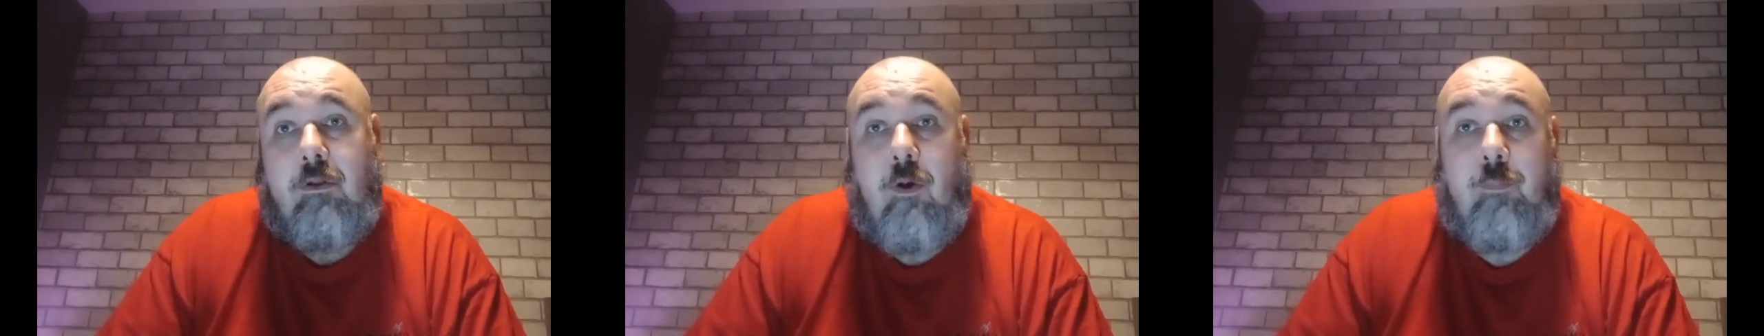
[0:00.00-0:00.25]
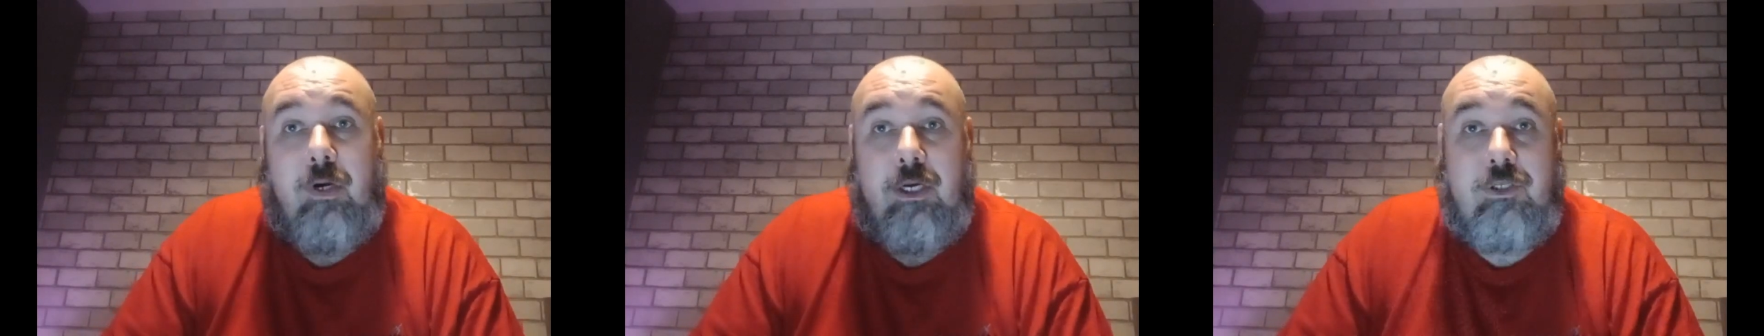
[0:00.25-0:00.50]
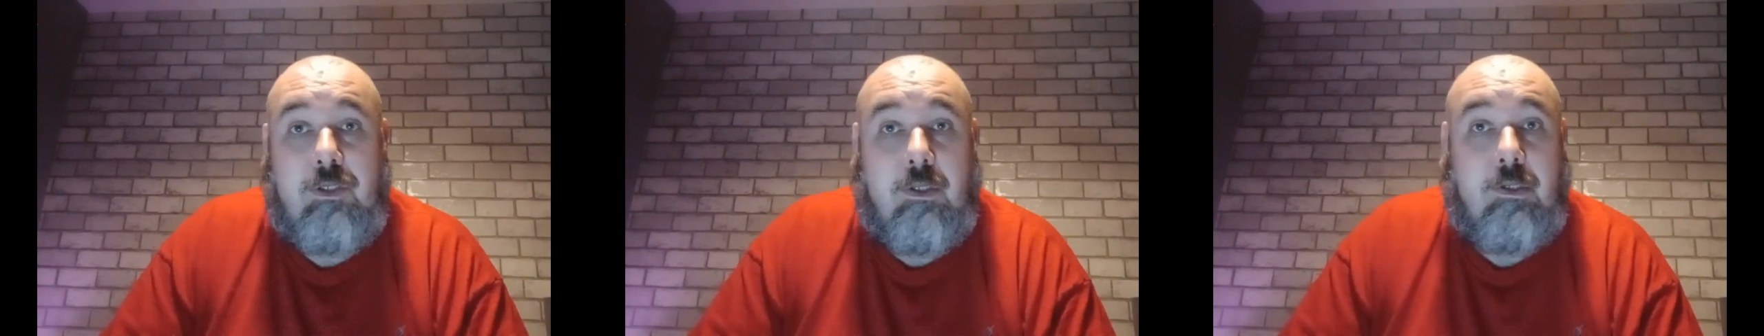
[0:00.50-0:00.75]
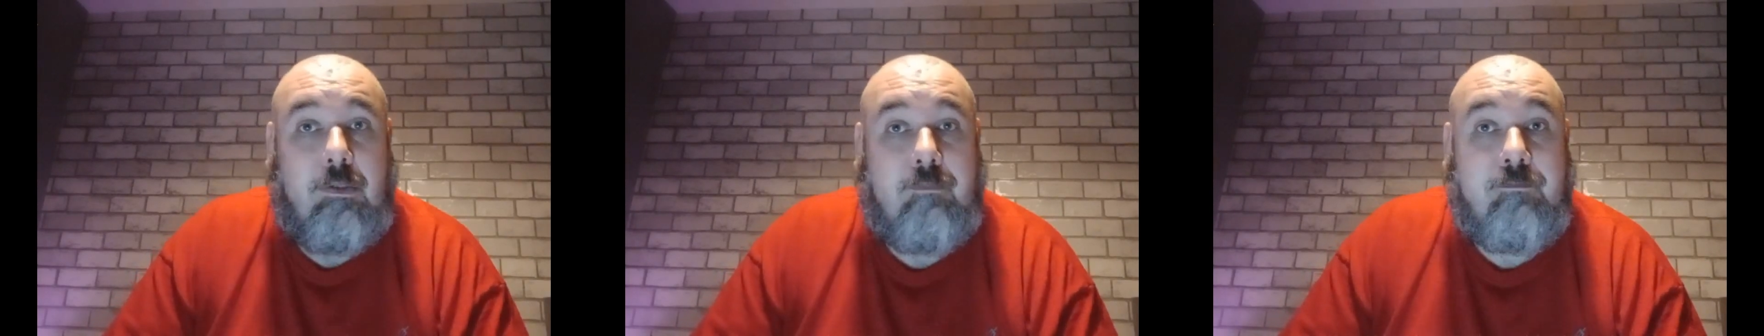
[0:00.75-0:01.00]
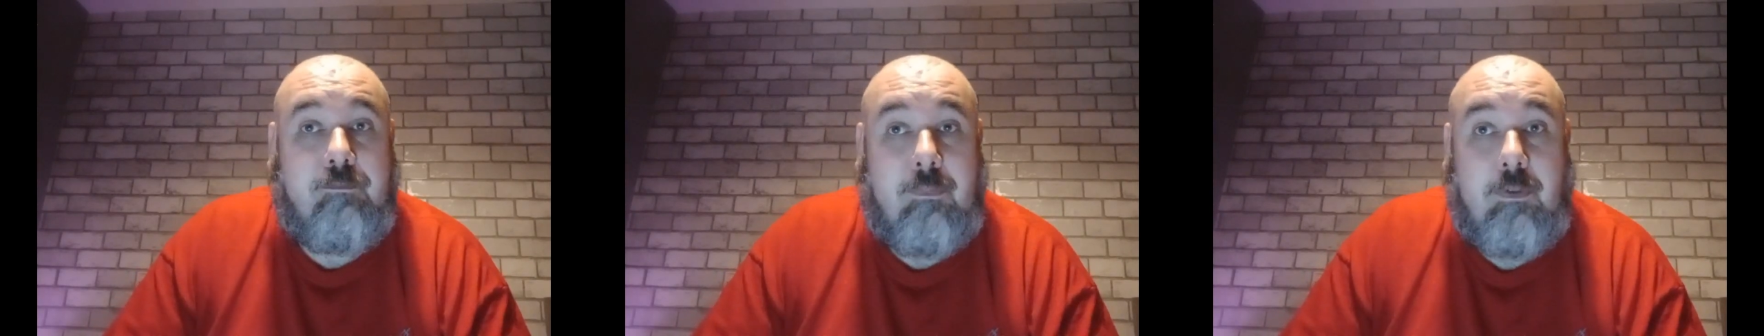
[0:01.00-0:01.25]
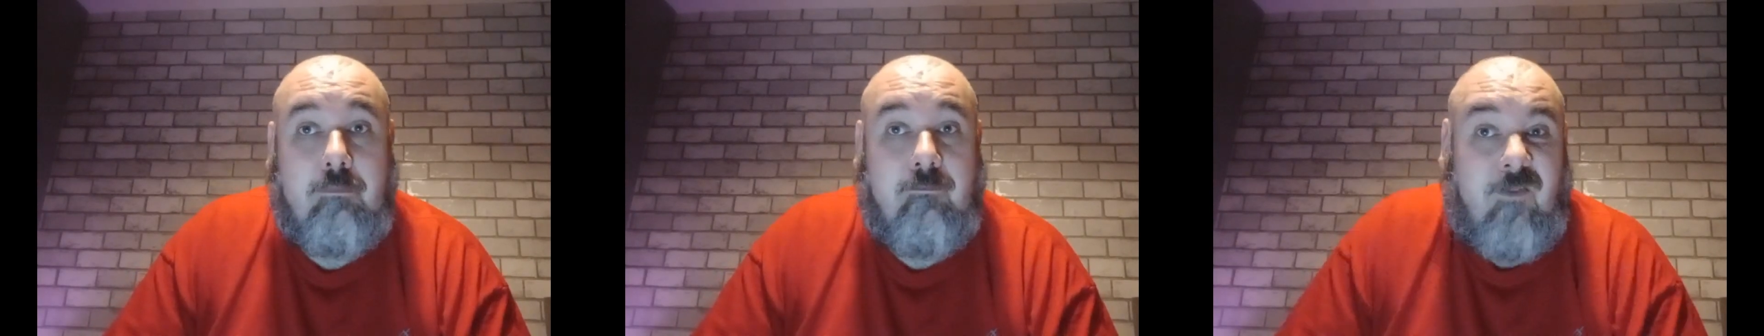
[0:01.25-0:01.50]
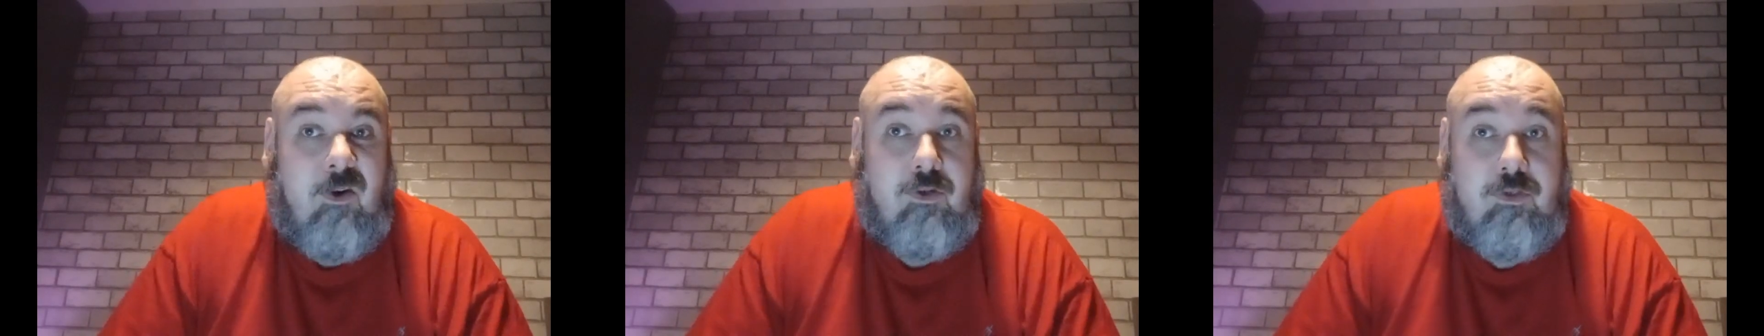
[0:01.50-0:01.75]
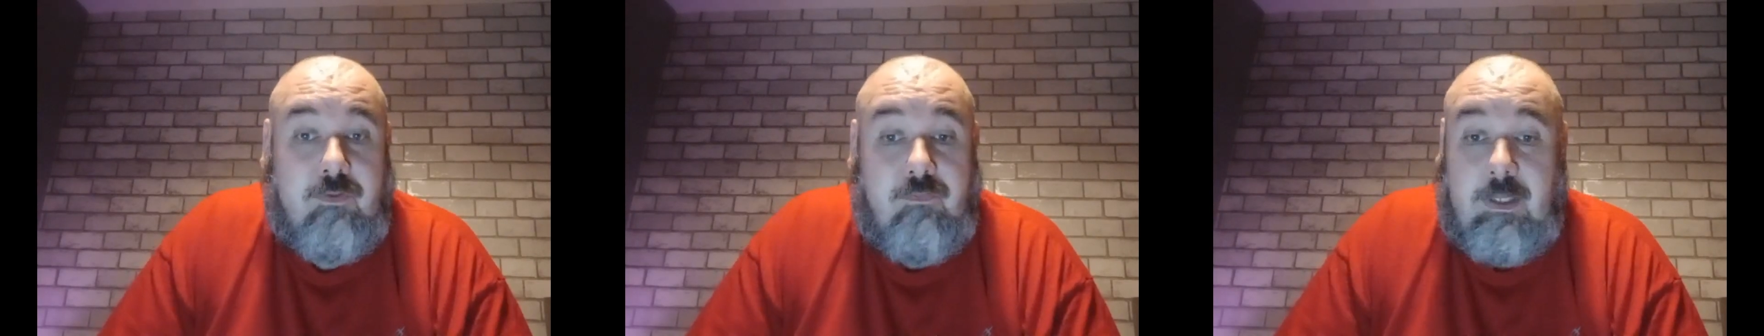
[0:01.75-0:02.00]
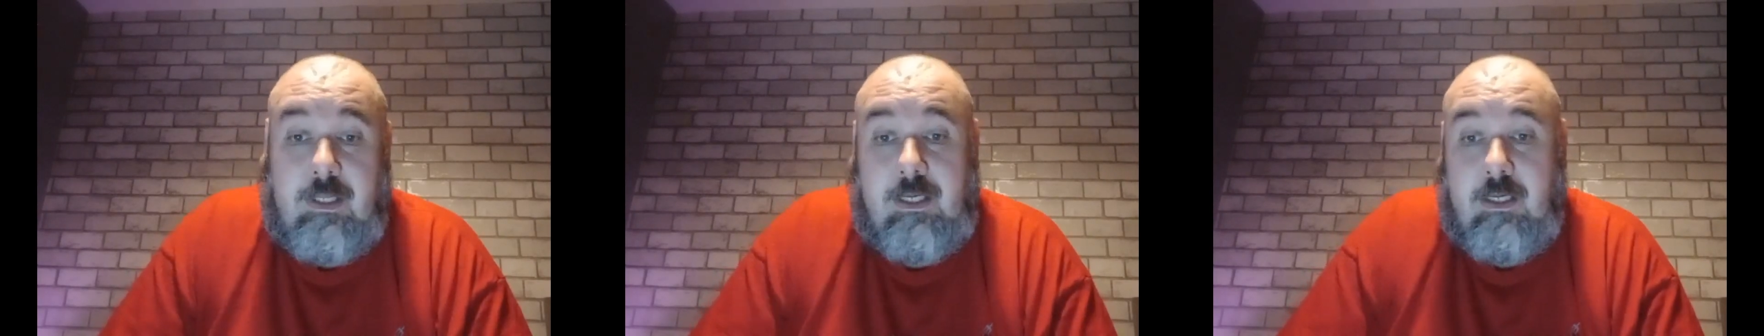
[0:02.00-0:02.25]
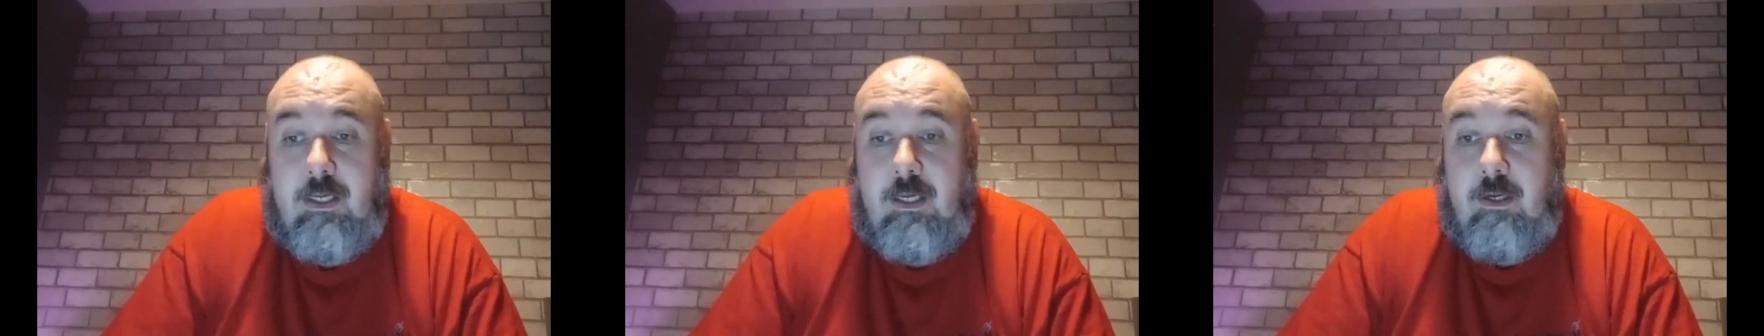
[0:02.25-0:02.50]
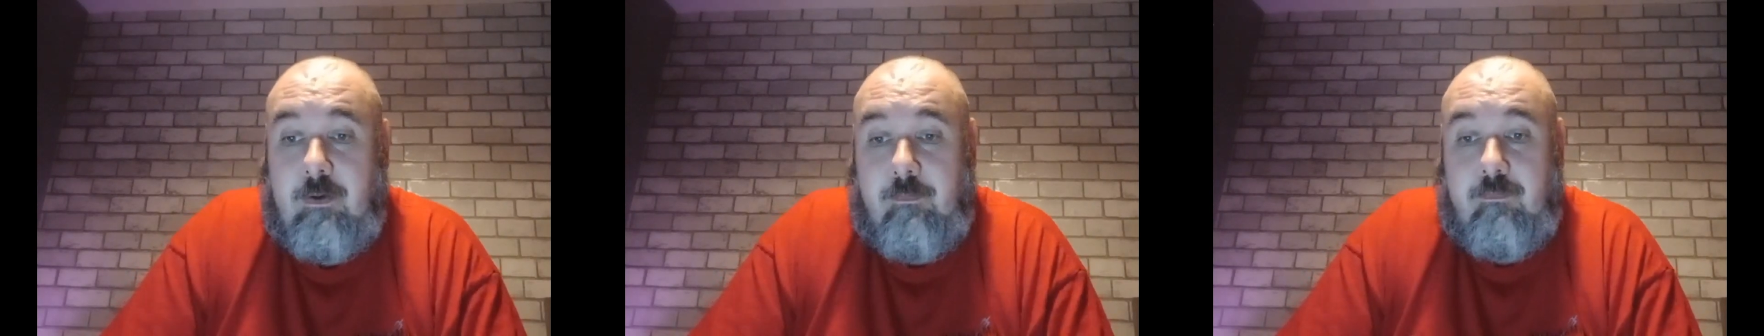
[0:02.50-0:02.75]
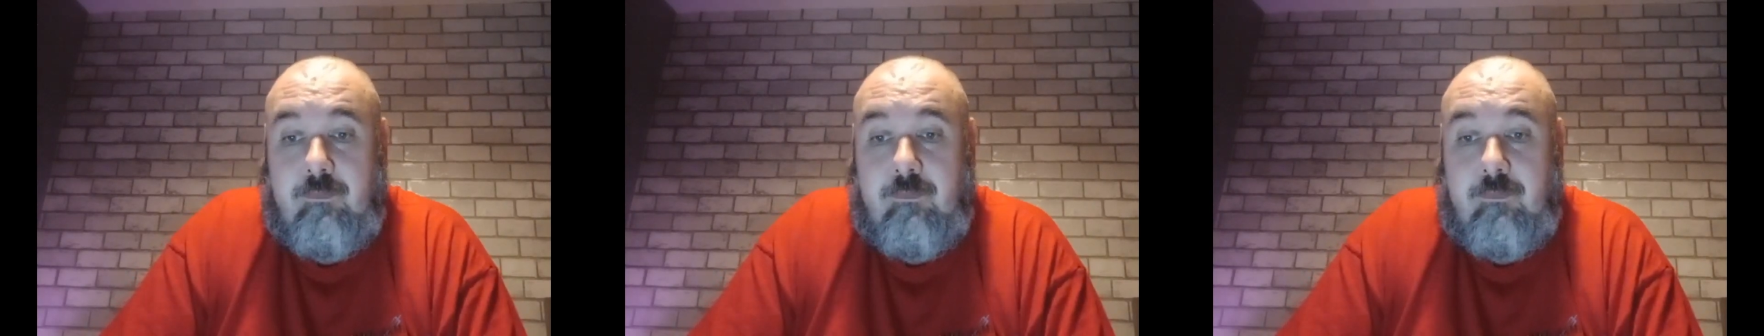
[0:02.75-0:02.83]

operational first, really, to